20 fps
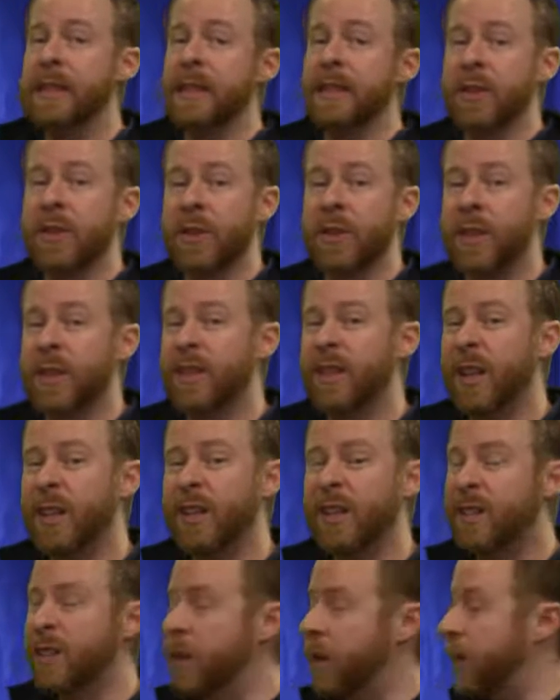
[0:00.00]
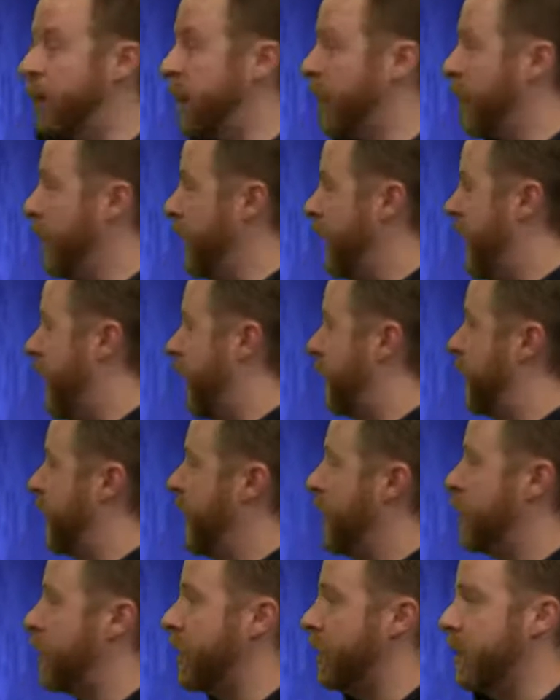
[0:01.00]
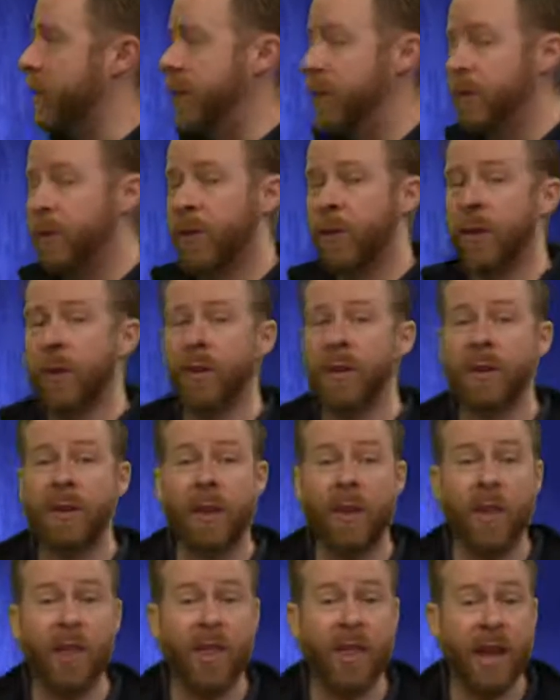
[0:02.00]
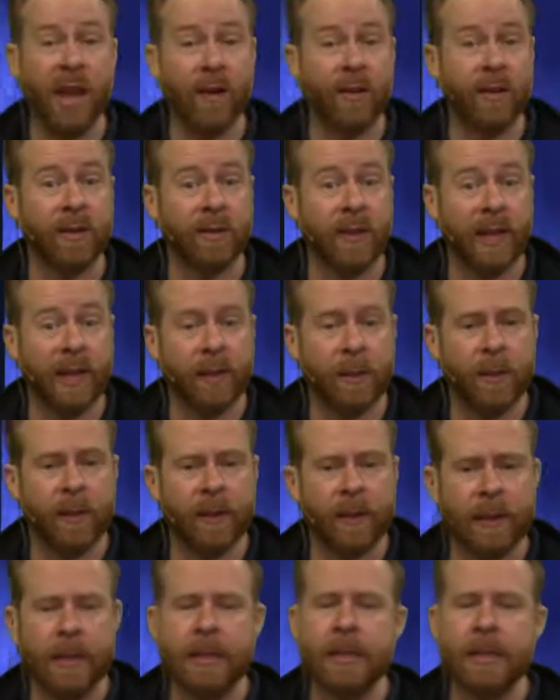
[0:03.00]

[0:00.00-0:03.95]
So their tusks are a great adaptation for their environment.